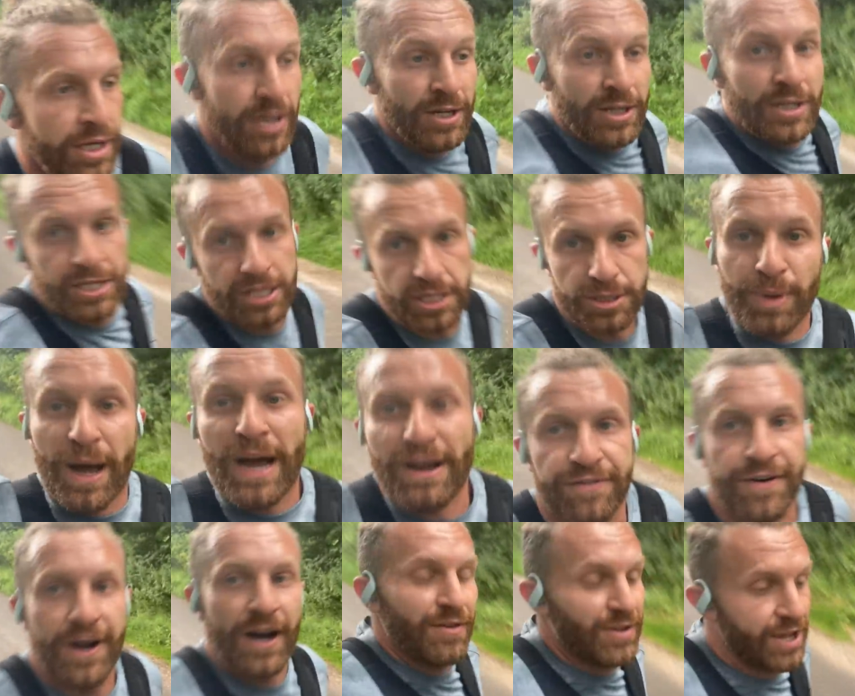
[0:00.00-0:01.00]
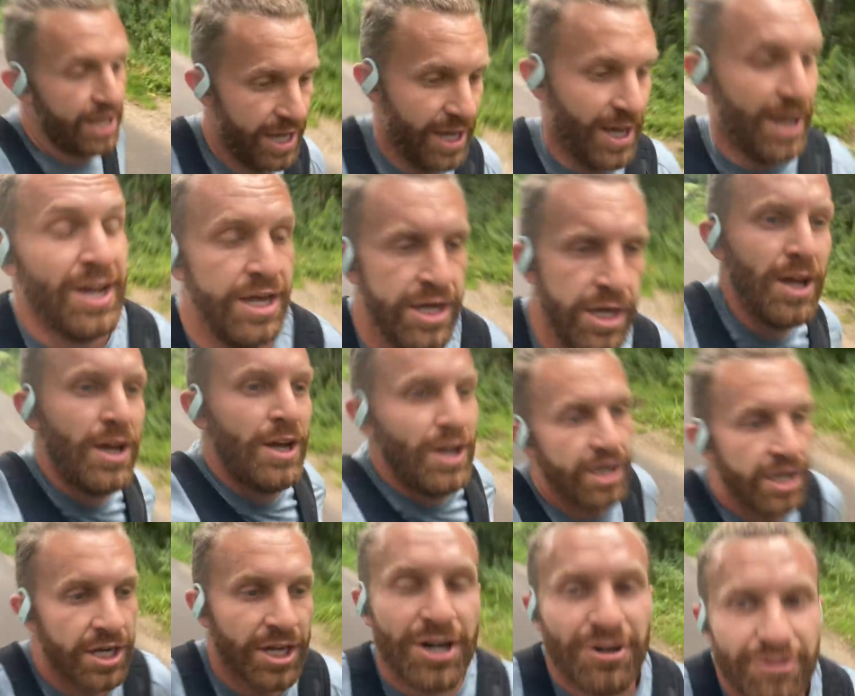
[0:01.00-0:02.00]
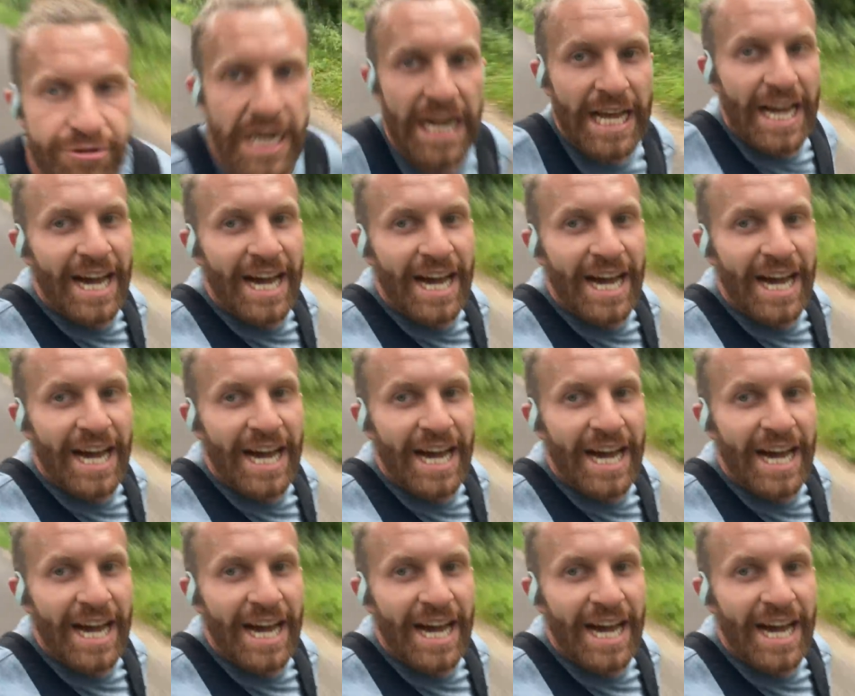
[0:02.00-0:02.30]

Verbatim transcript: So this back five's going to really